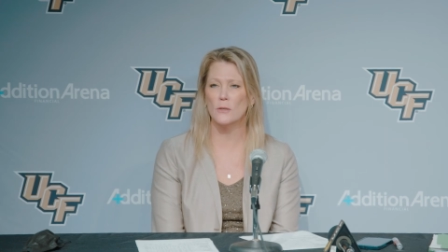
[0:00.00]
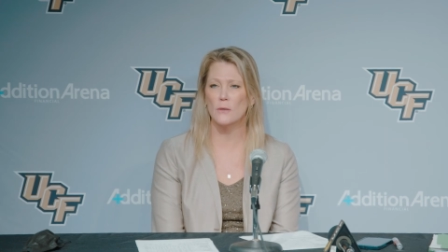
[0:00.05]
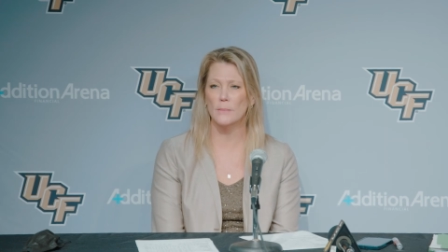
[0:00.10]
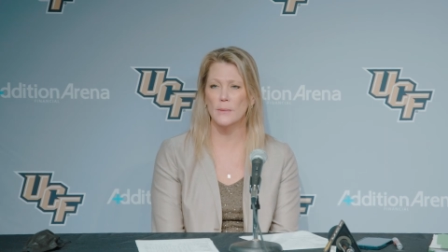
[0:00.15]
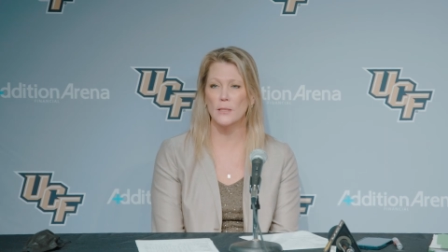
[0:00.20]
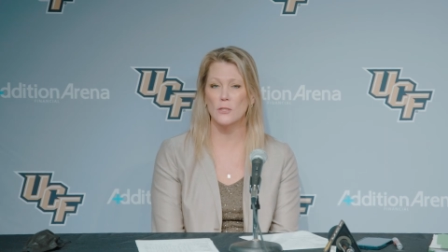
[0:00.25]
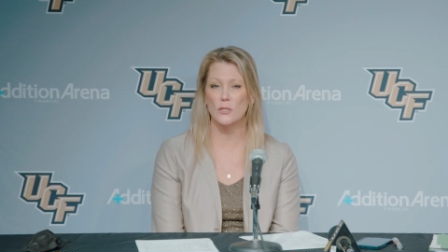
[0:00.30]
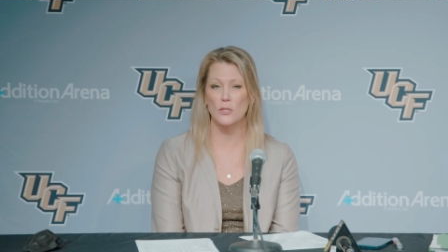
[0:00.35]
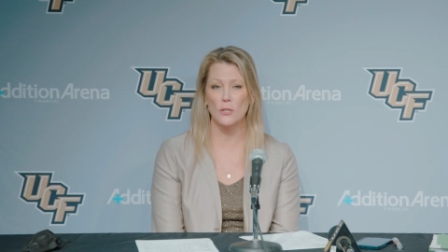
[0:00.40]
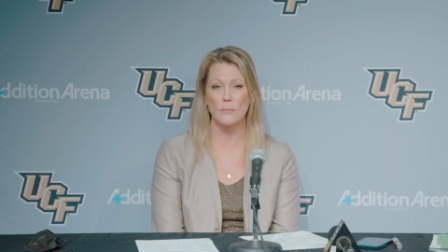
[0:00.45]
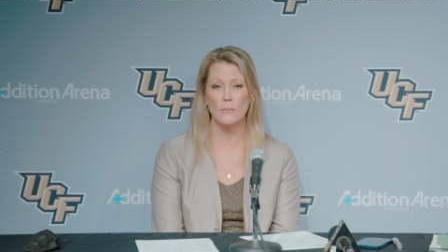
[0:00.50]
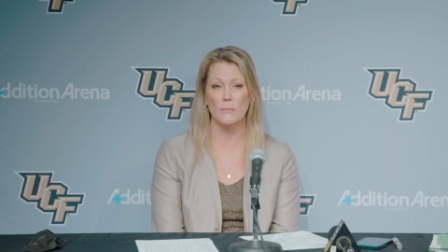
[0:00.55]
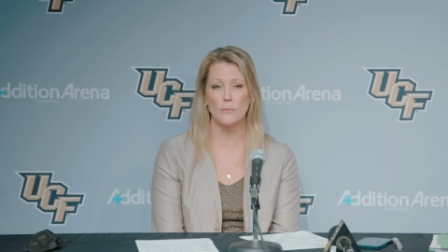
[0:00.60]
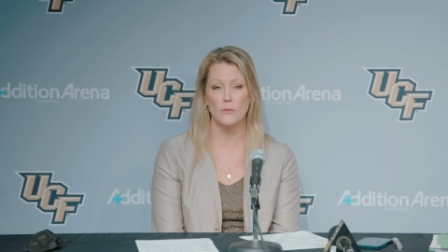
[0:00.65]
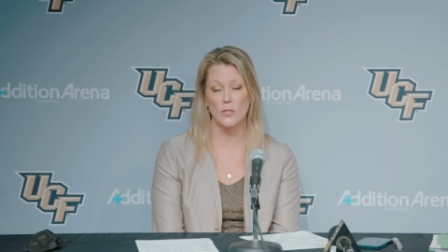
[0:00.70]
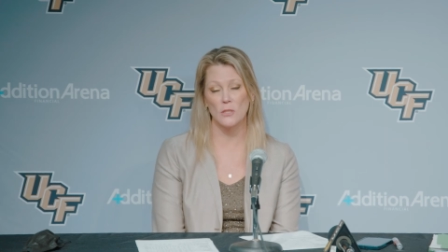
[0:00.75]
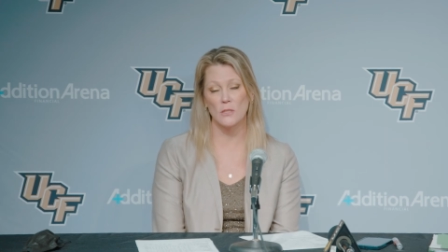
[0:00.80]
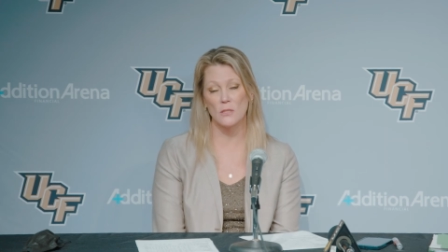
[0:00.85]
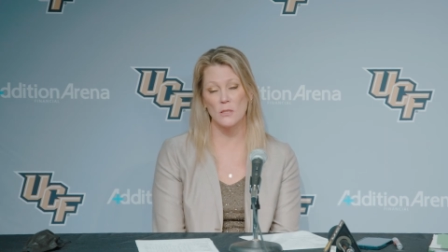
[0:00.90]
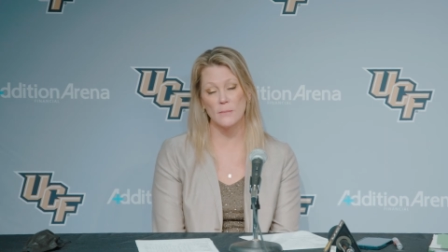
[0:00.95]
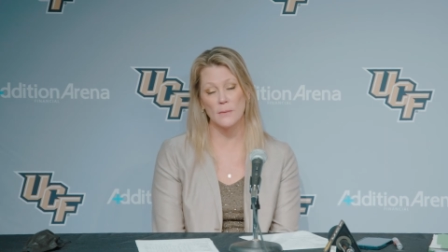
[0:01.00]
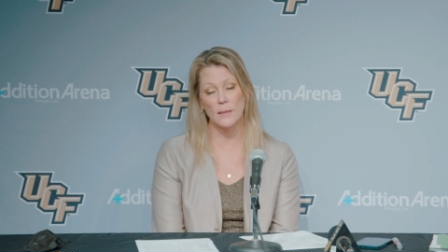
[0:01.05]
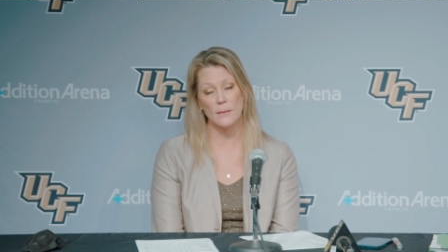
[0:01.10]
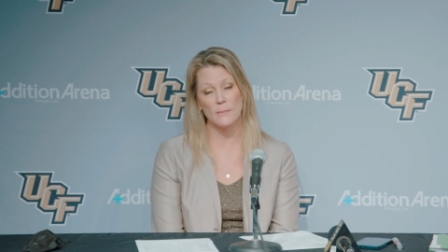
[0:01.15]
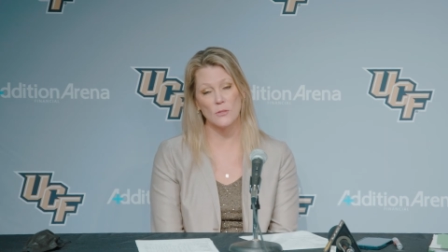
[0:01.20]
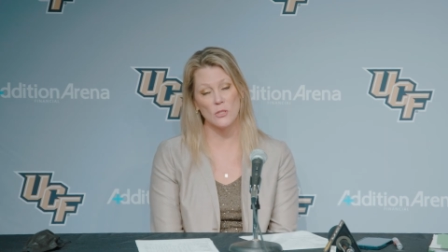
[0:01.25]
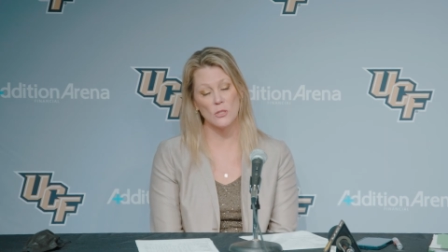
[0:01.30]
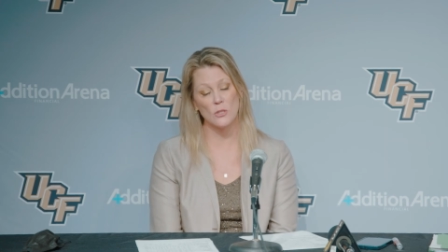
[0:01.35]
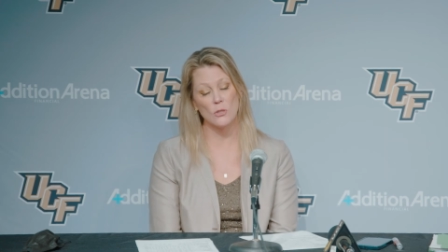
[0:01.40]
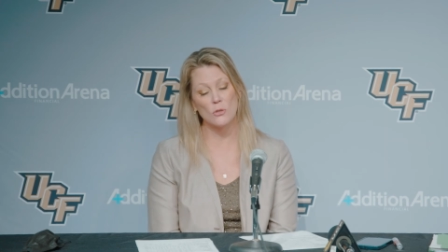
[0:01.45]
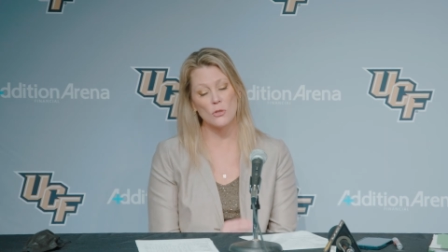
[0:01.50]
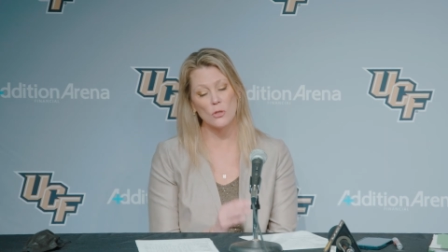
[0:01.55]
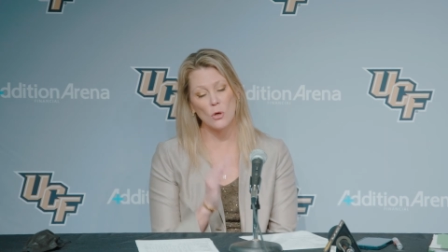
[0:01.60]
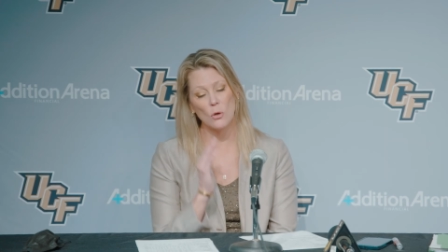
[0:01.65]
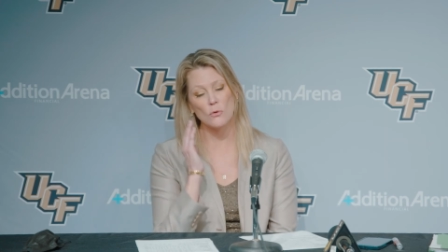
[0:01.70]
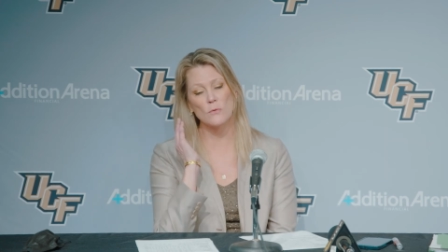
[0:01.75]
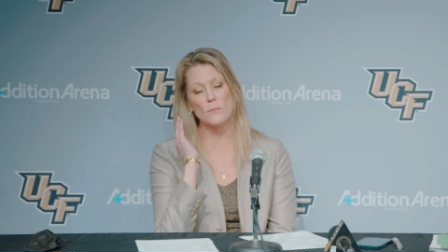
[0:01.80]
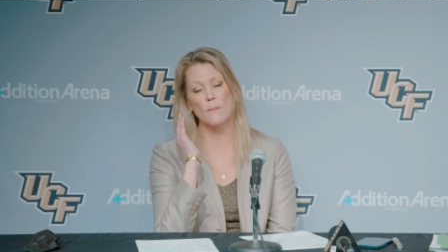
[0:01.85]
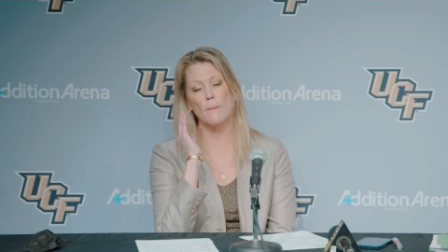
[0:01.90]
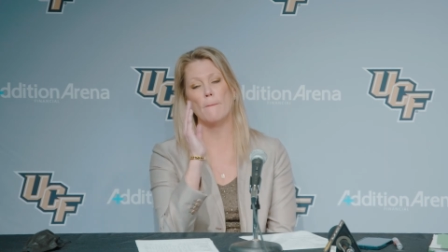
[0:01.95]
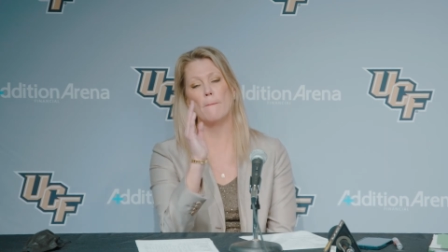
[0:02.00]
I mean she she sometimes she usually goes